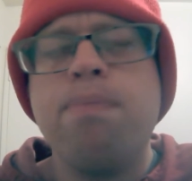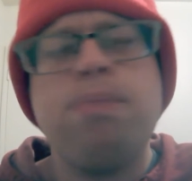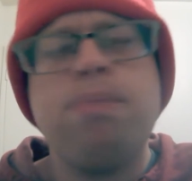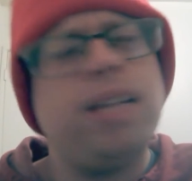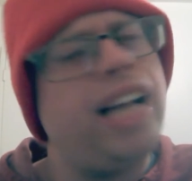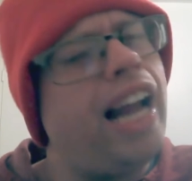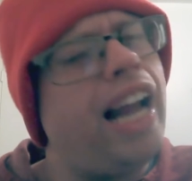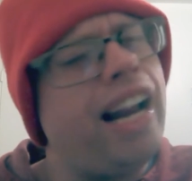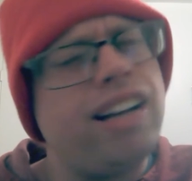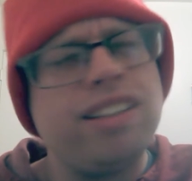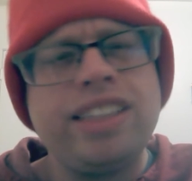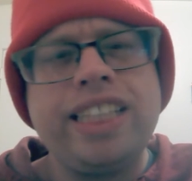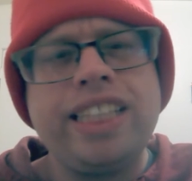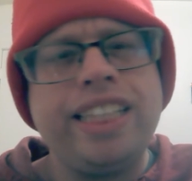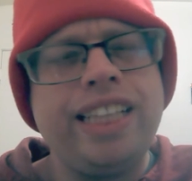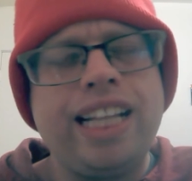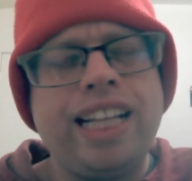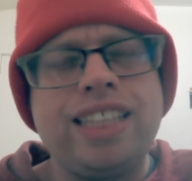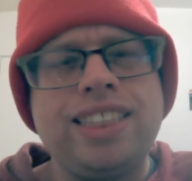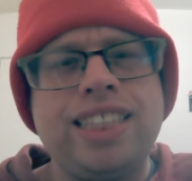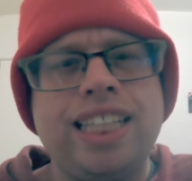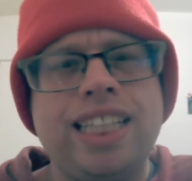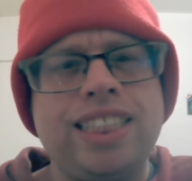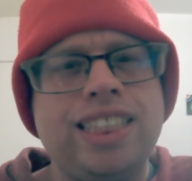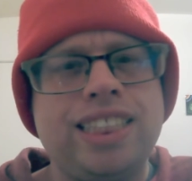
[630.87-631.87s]
But I don't think
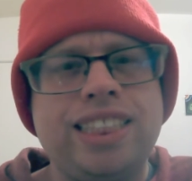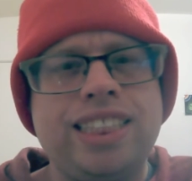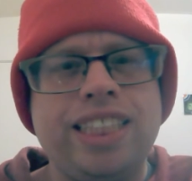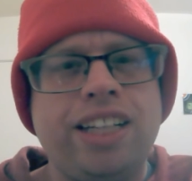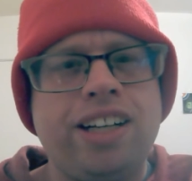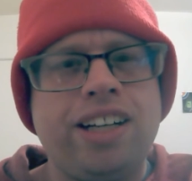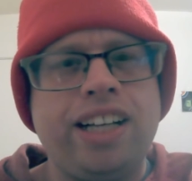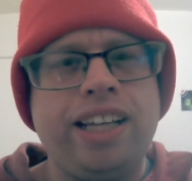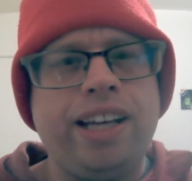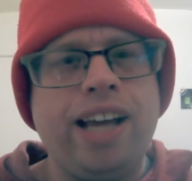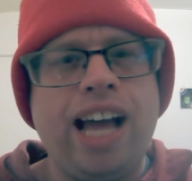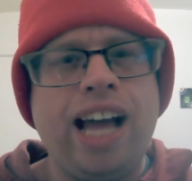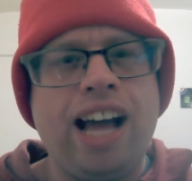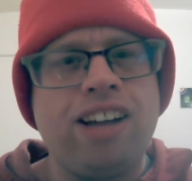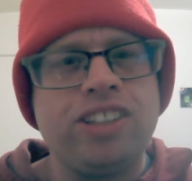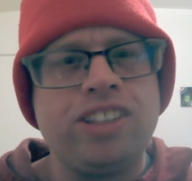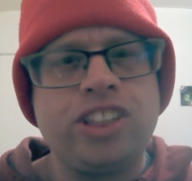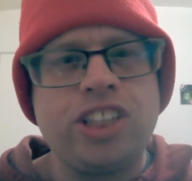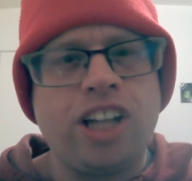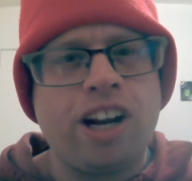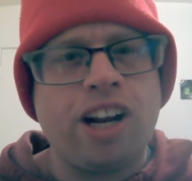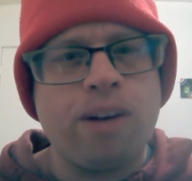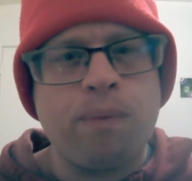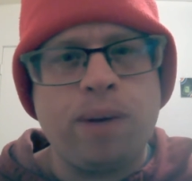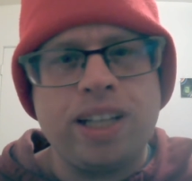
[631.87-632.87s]
that's necessarily how
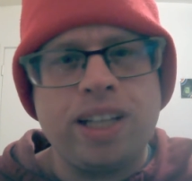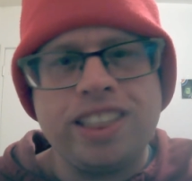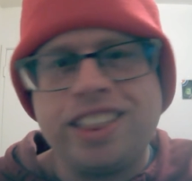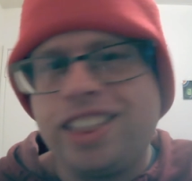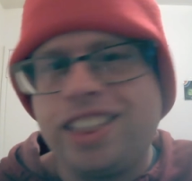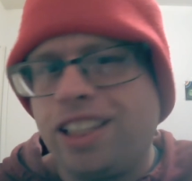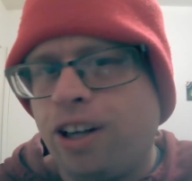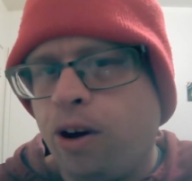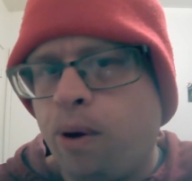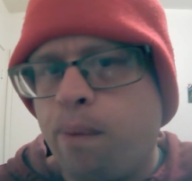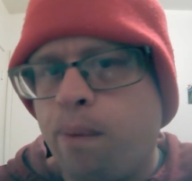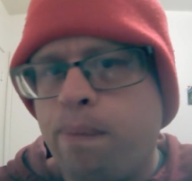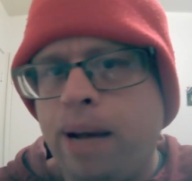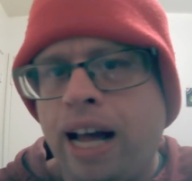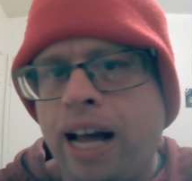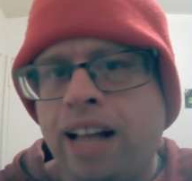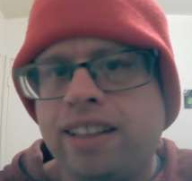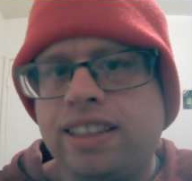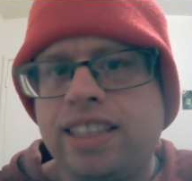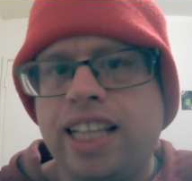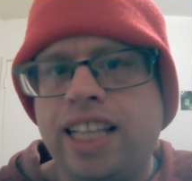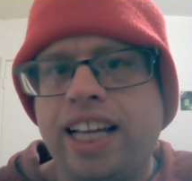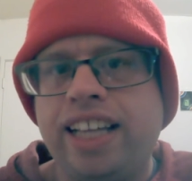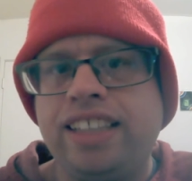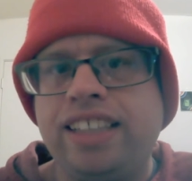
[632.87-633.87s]
Sean wants to go
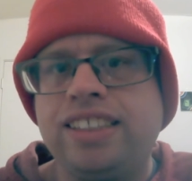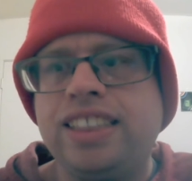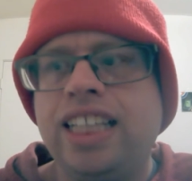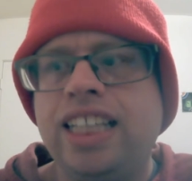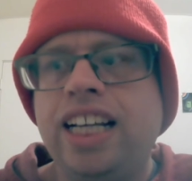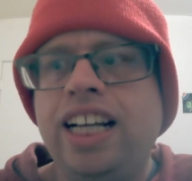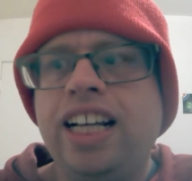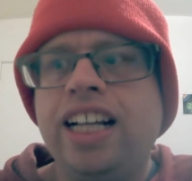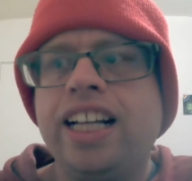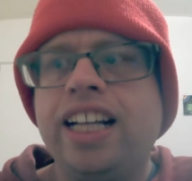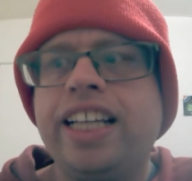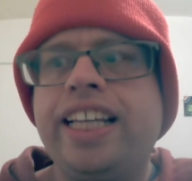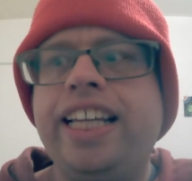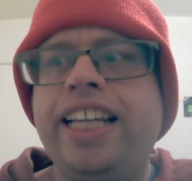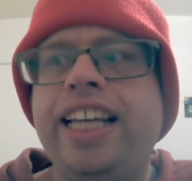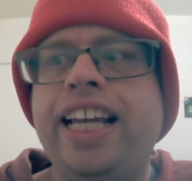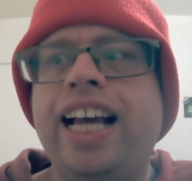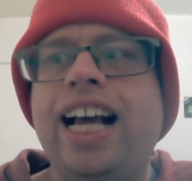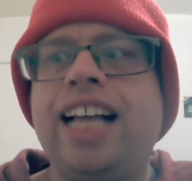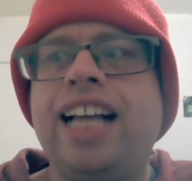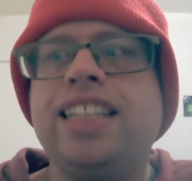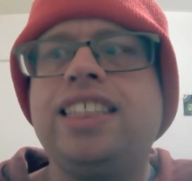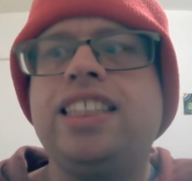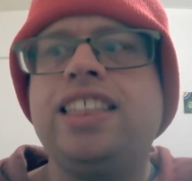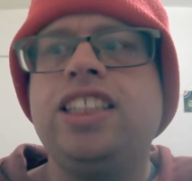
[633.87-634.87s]
about things. Like, he
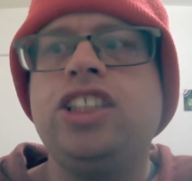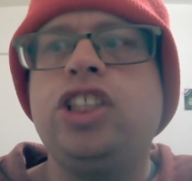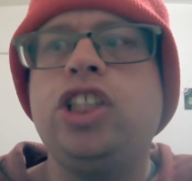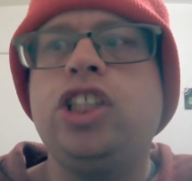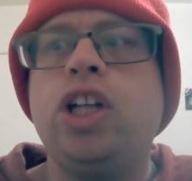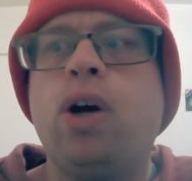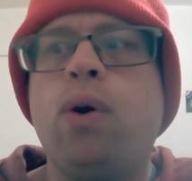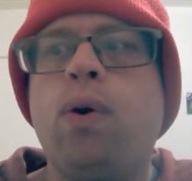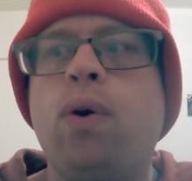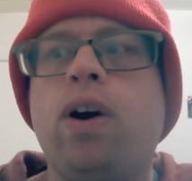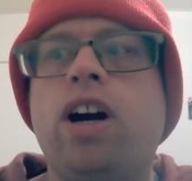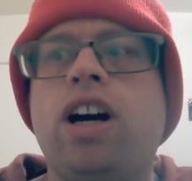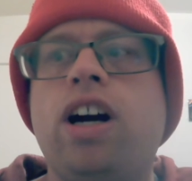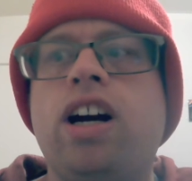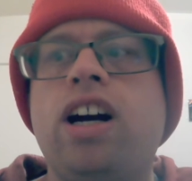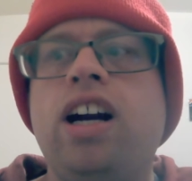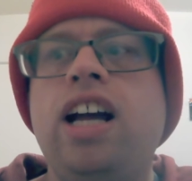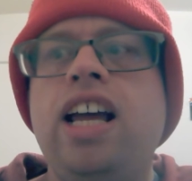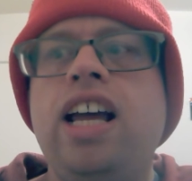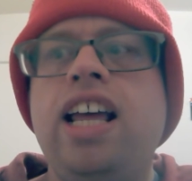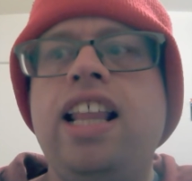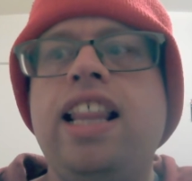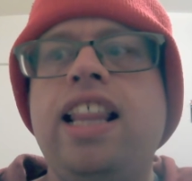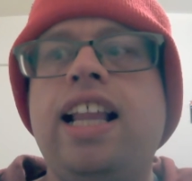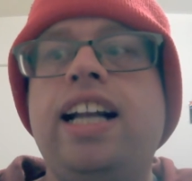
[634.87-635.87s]
has to show her
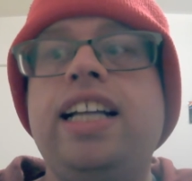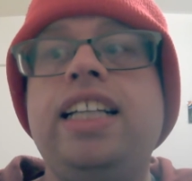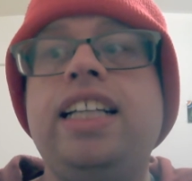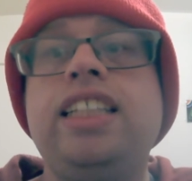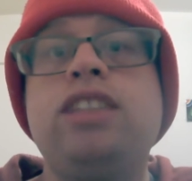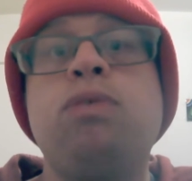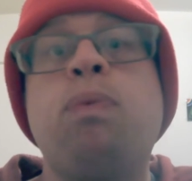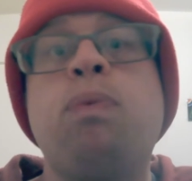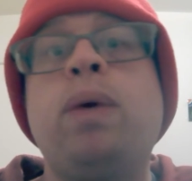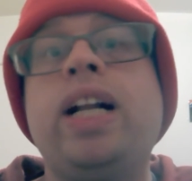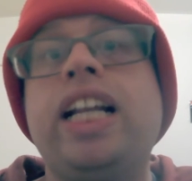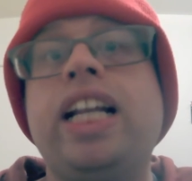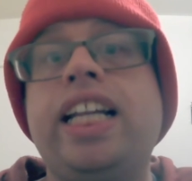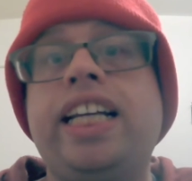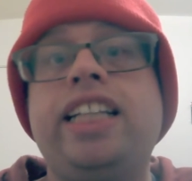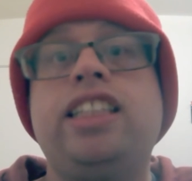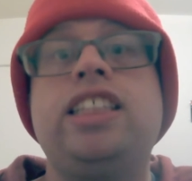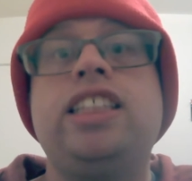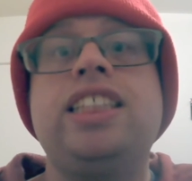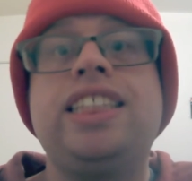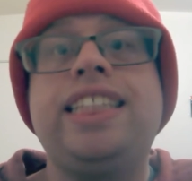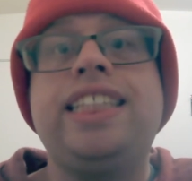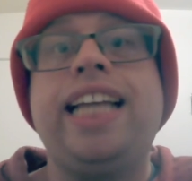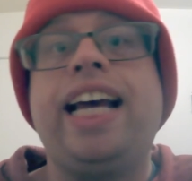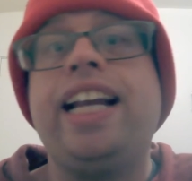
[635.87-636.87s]
that he's willing
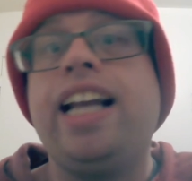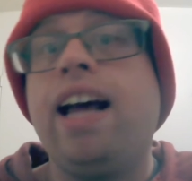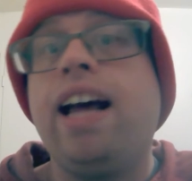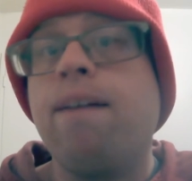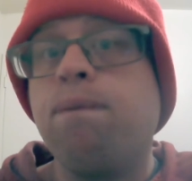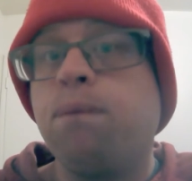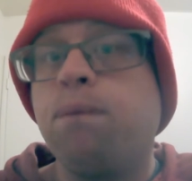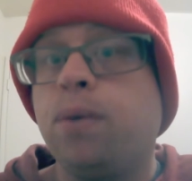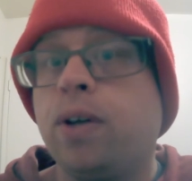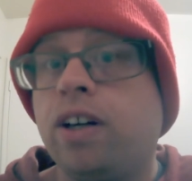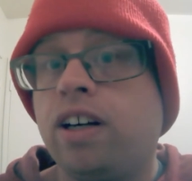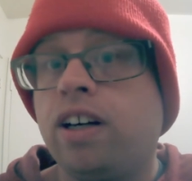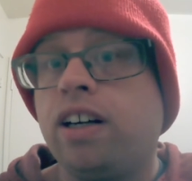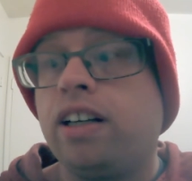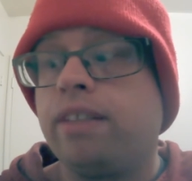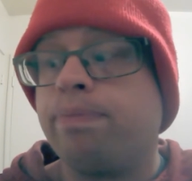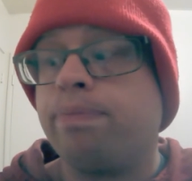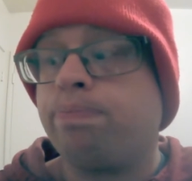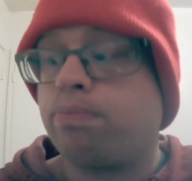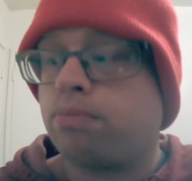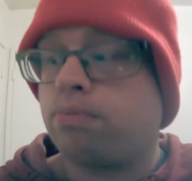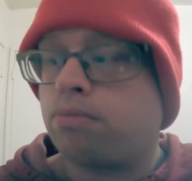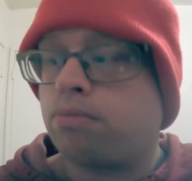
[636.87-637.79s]
to stand up for her.